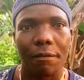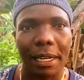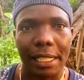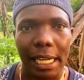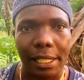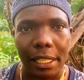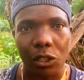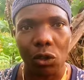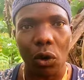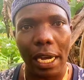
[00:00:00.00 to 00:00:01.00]

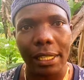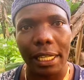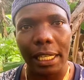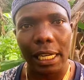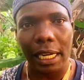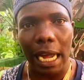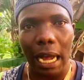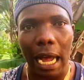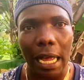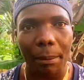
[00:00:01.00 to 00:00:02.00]
Fantastic. So I think
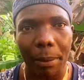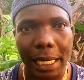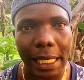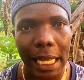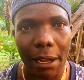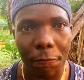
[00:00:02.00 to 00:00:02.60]
uh, I am clear,